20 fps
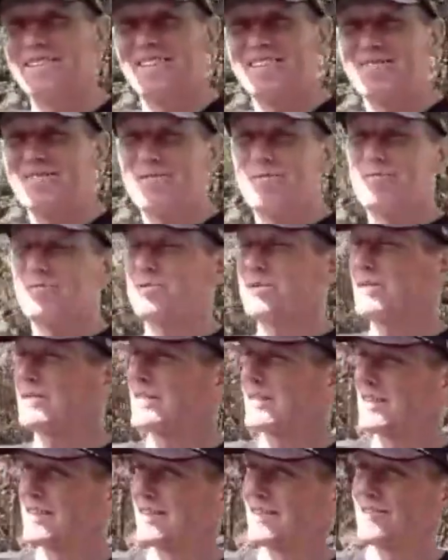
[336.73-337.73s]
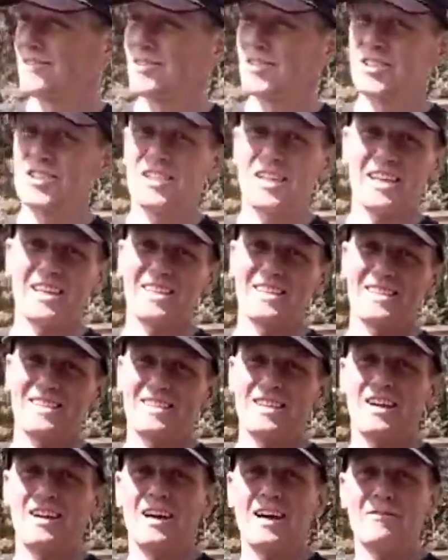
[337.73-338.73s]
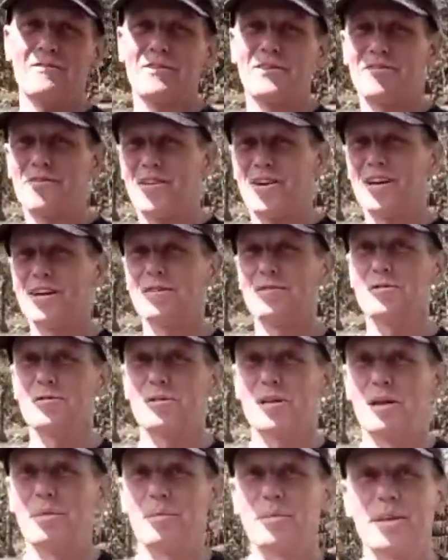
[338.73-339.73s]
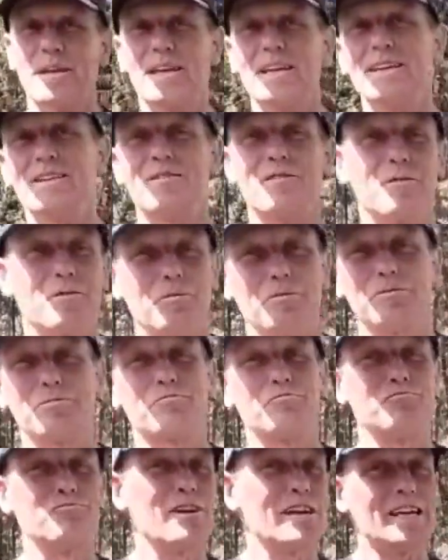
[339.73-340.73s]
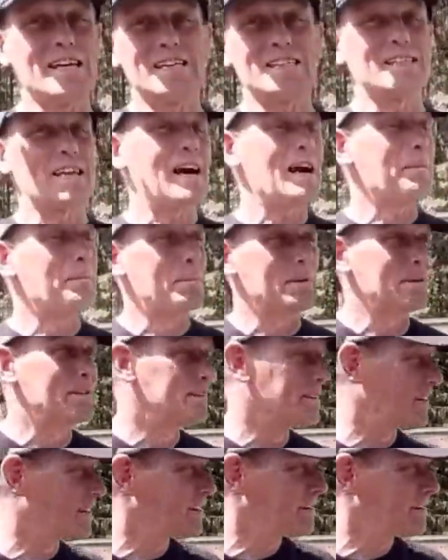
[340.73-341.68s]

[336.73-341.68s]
a chicken start having a fight or something, and the horse rears up and